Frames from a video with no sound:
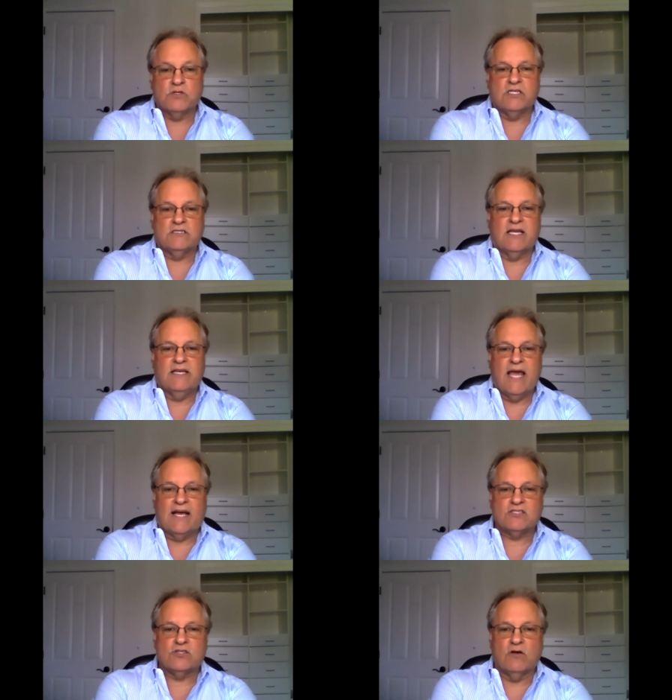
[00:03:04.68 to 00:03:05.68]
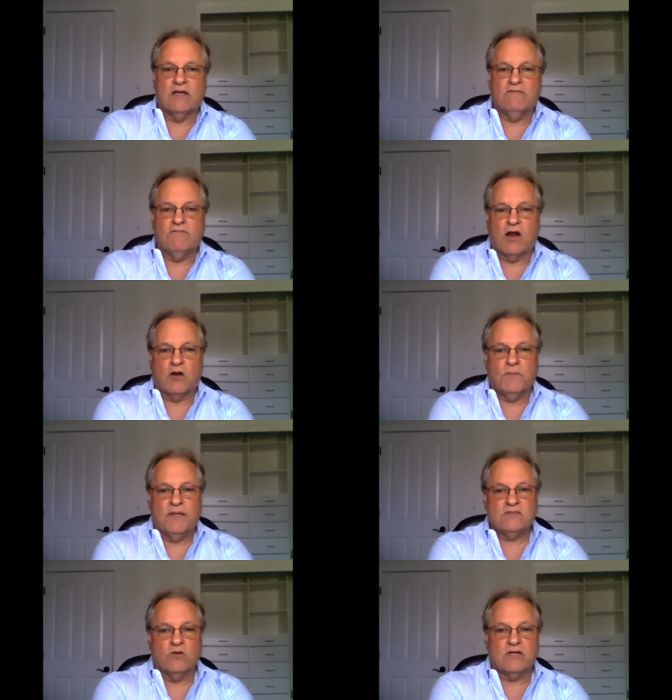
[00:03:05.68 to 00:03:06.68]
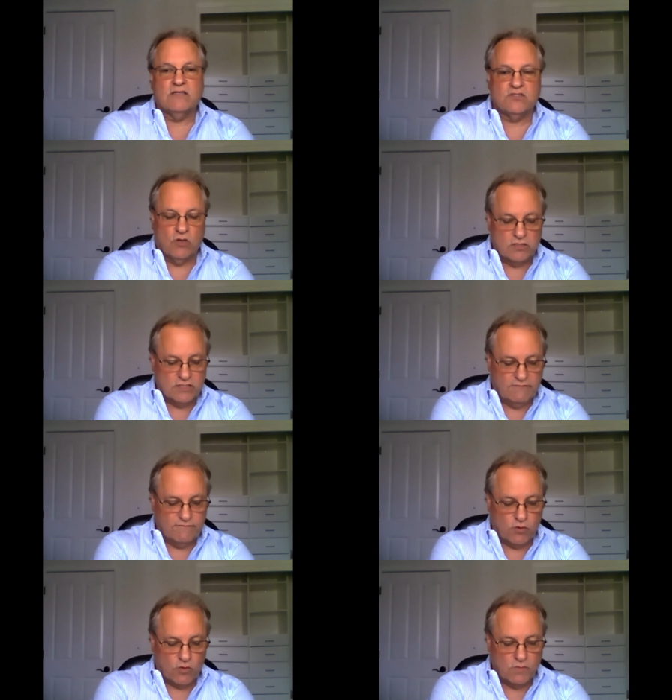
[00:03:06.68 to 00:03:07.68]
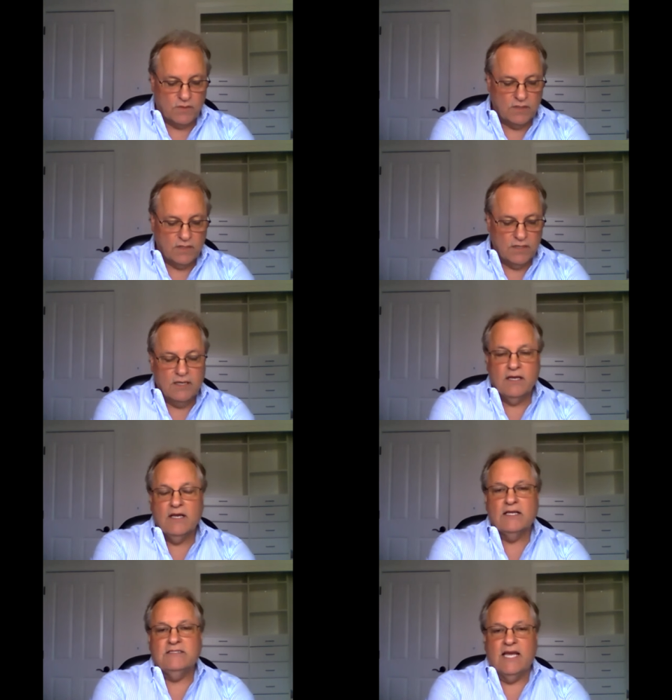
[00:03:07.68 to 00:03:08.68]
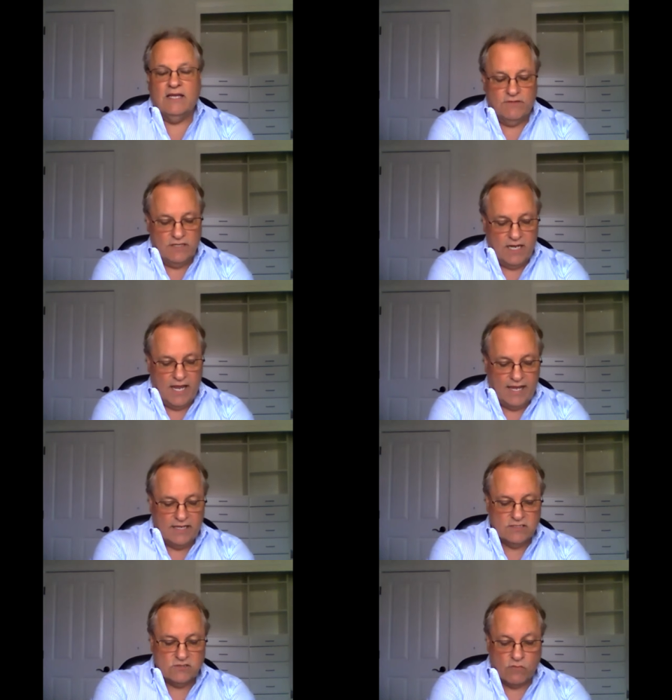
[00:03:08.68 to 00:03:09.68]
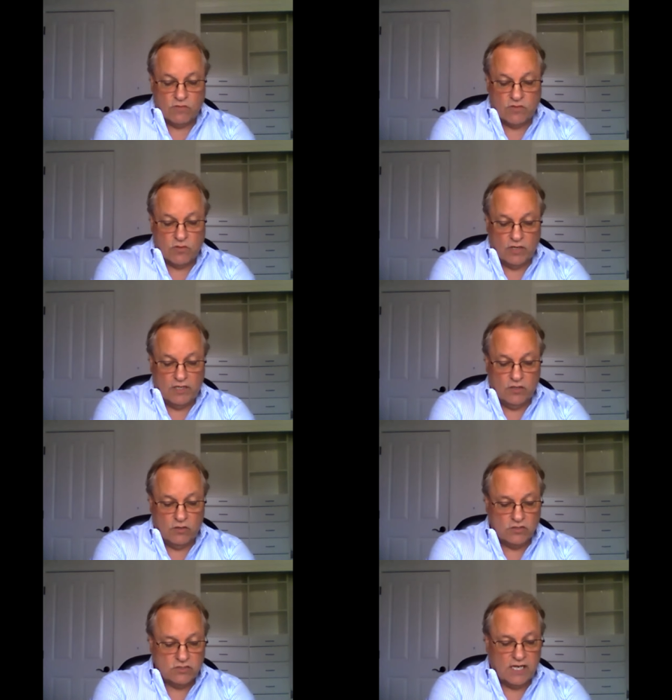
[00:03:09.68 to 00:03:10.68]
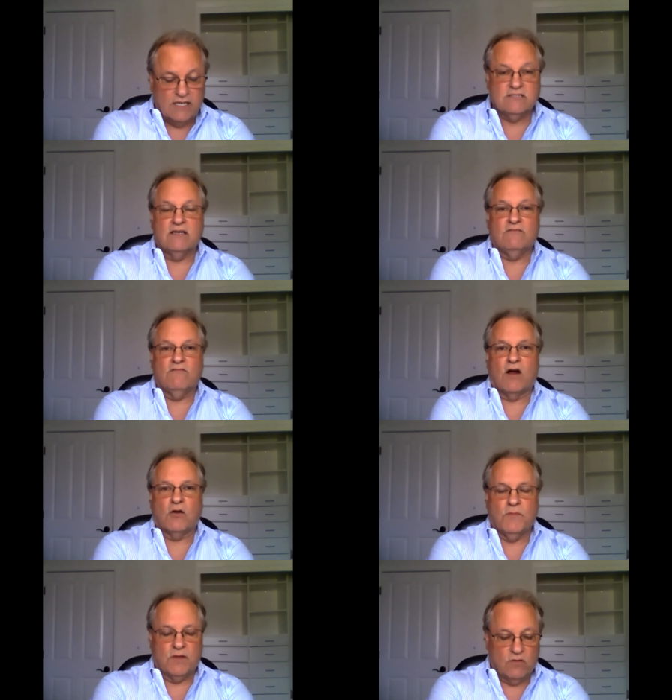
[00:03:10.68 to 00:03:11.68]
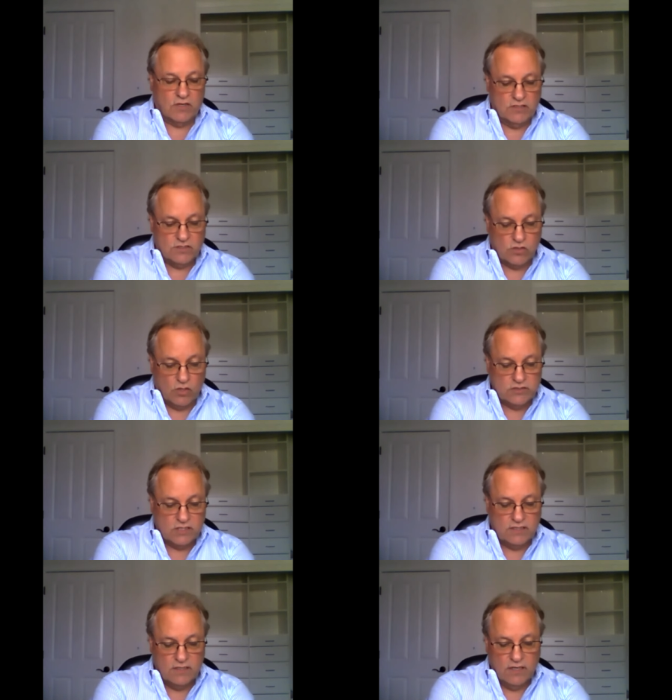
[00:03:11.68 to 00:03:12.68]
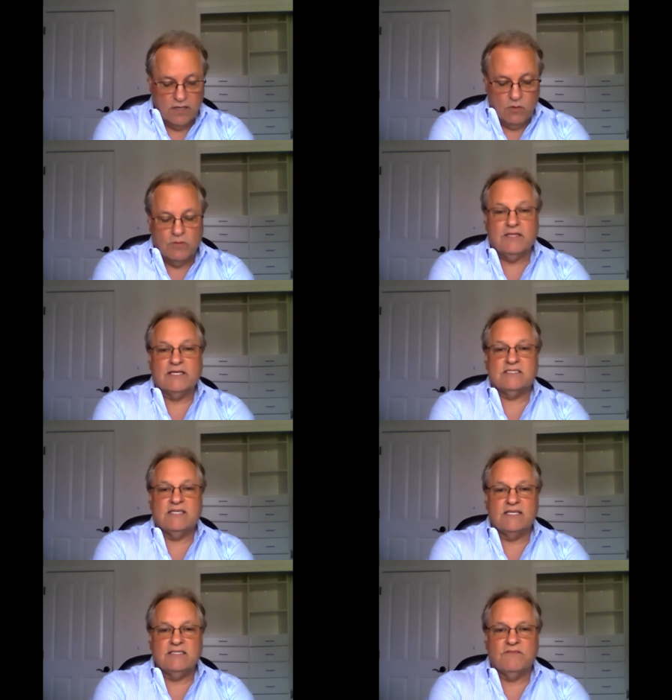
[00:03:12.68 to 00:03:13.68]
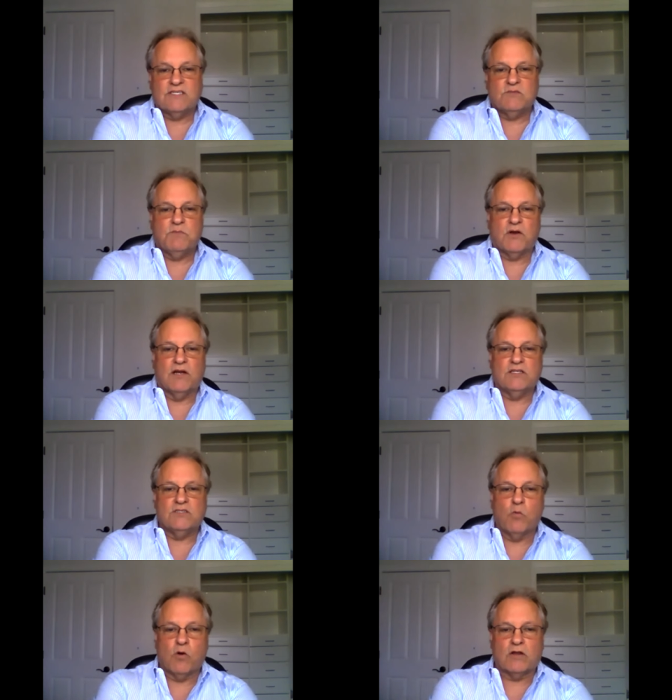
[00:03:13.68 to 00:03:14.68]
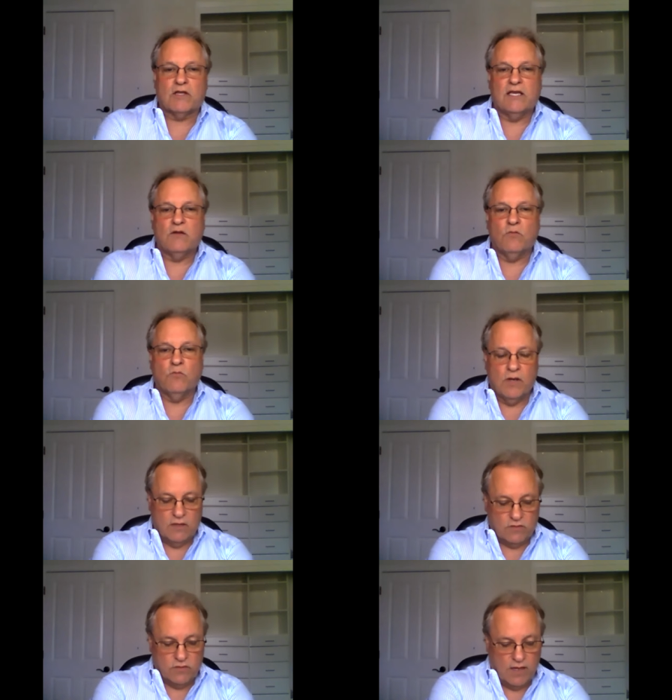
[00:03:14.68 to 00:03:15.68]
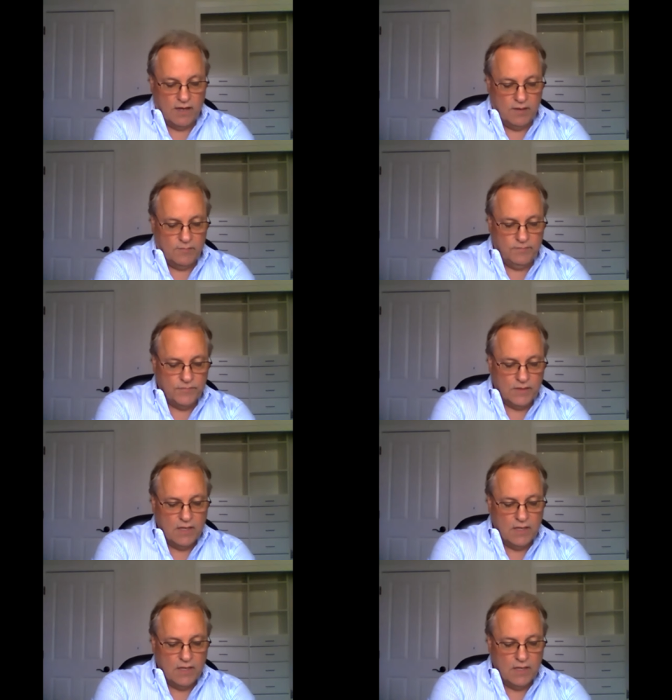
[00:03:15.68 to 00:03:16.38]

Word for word: which is a national environmental consulting firm. David has over 30 years as an environmental consultant with extensive experience working with um,